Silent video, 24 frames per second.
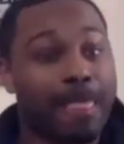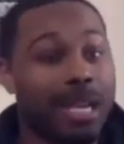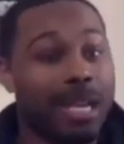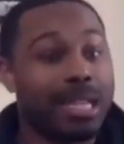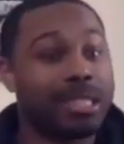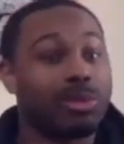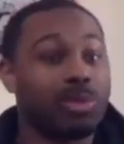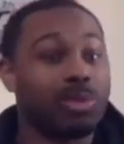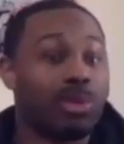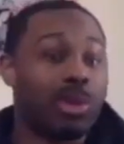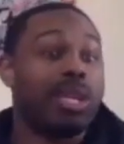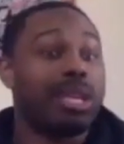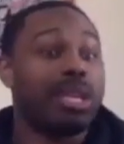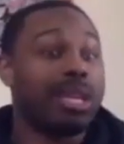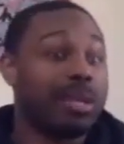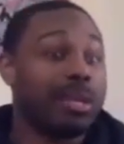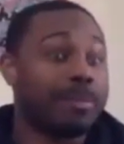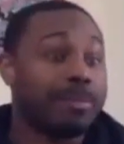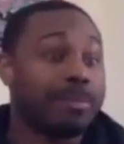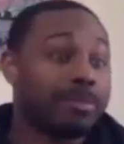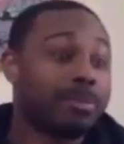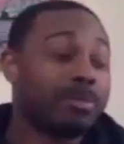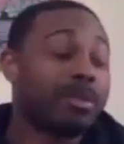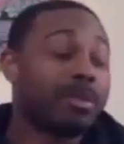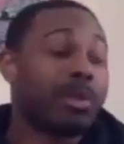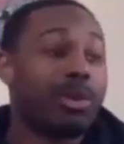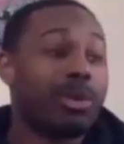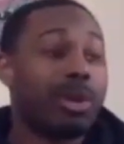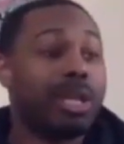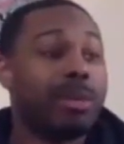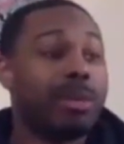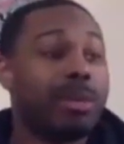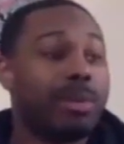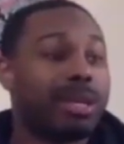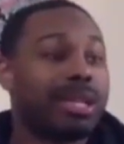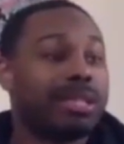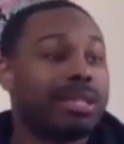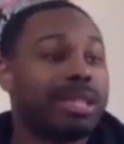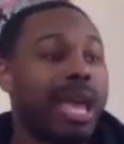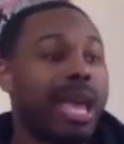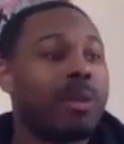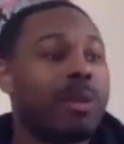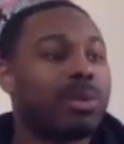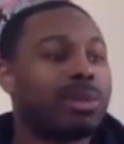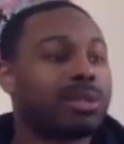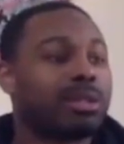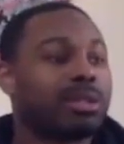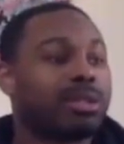Because yeah. really, really because
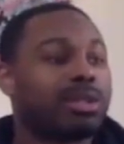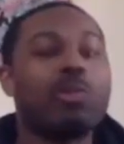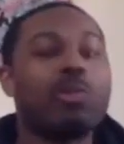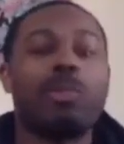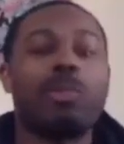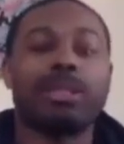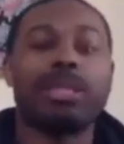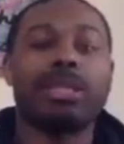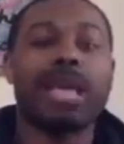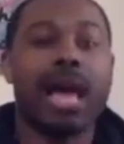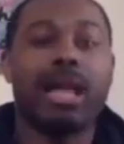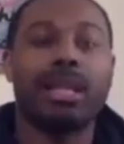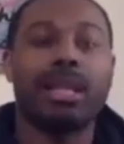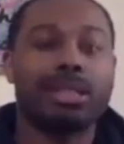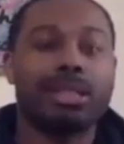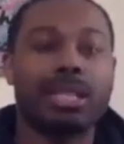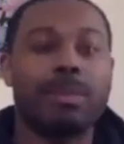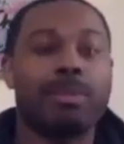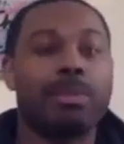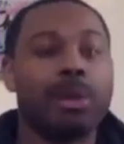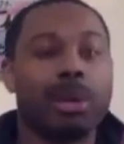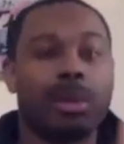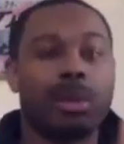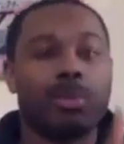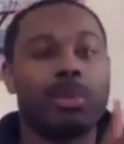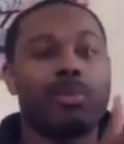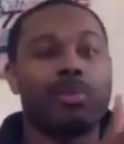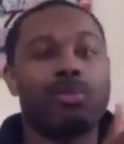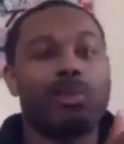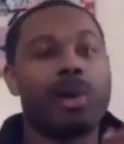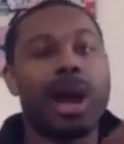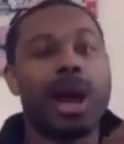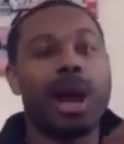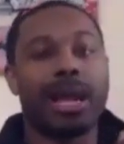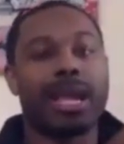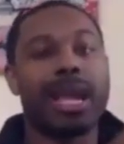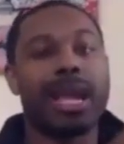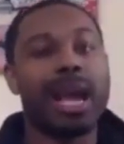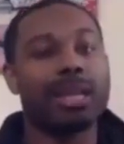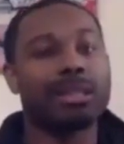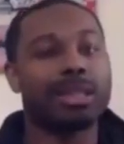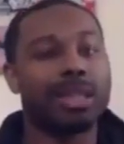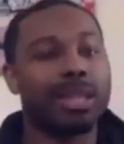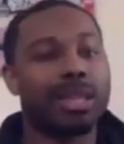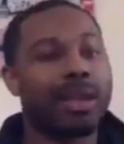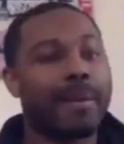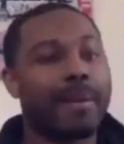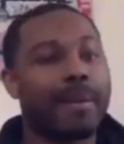they was super talented, but before I
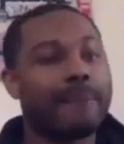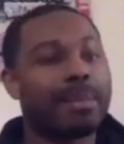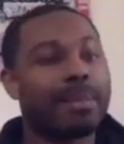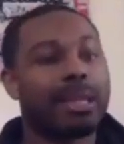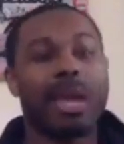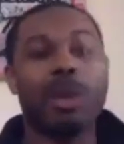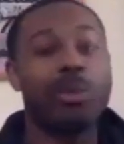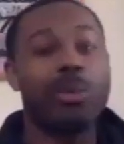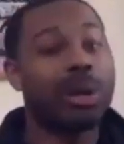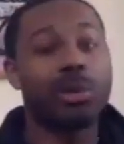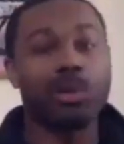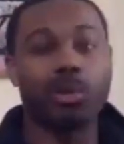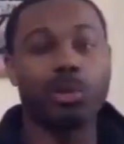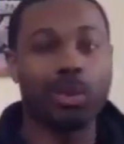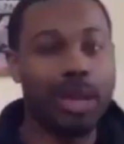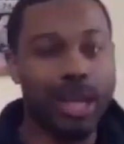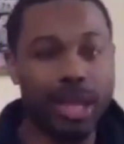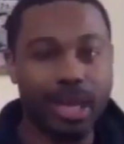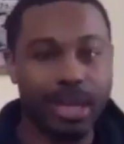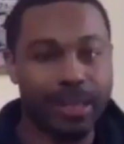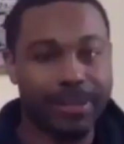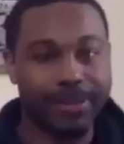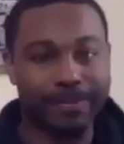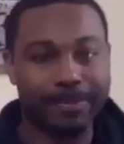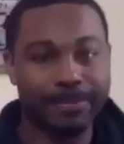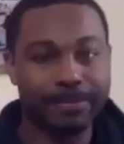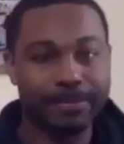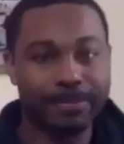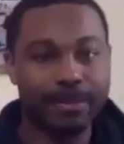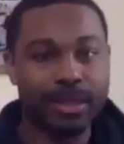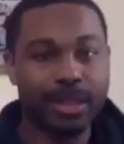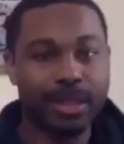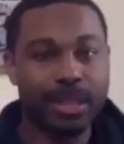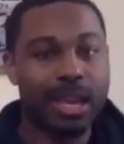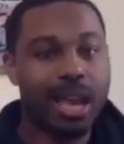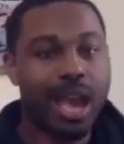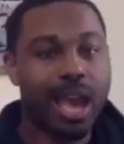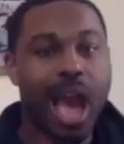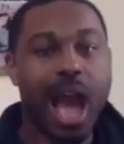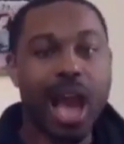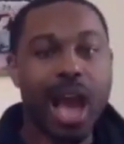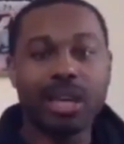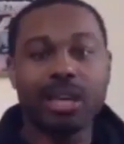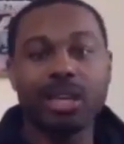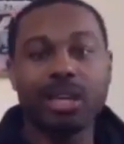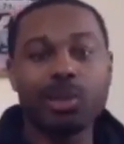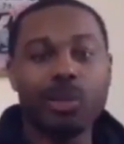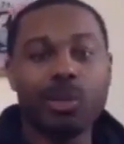got there, they wasn't uh, winning. Mm.
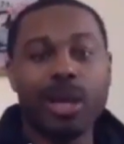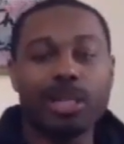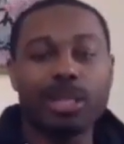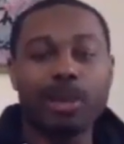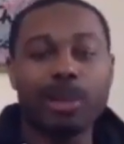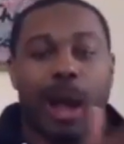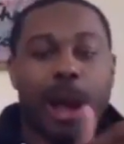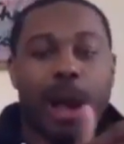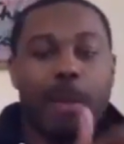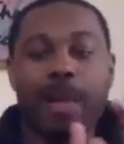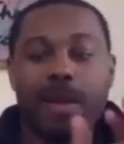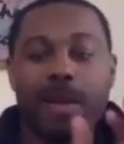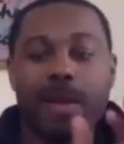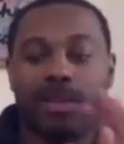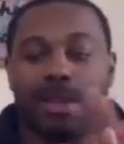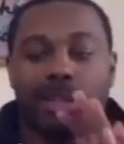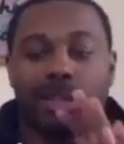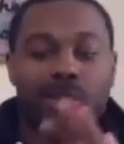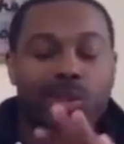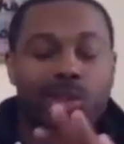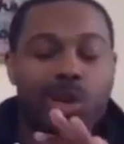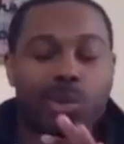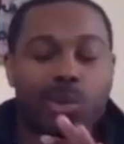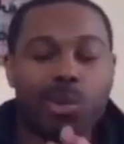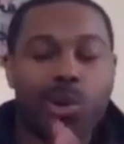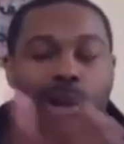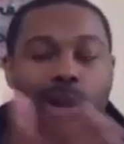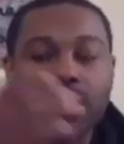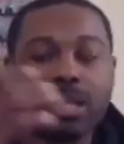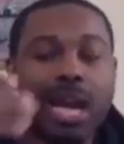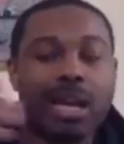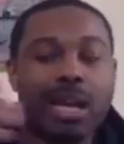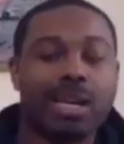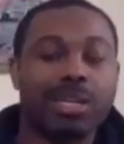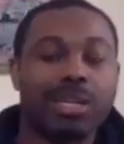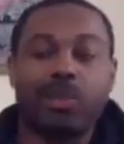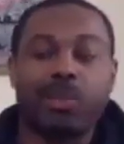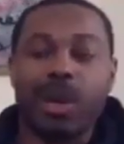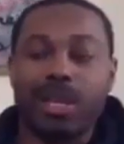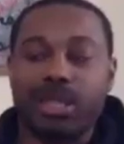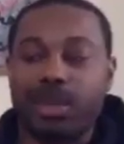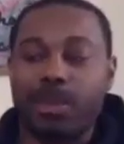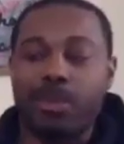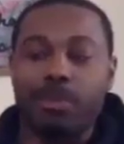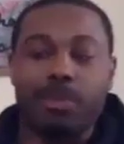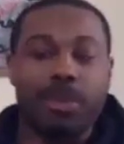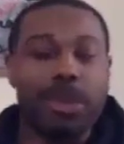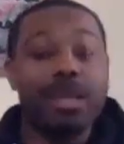I couldn't wait to I played for Illinois Warriors. I couldn't
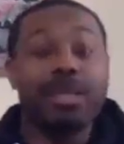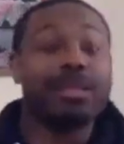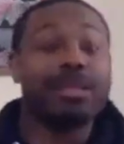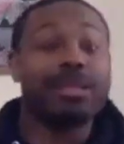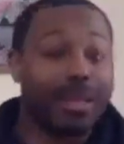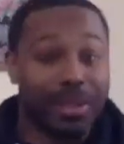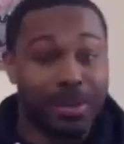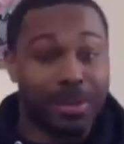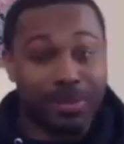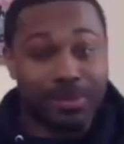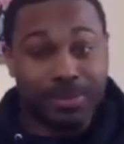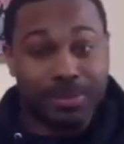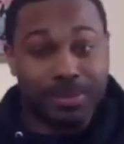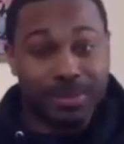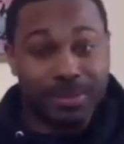wait to beat them.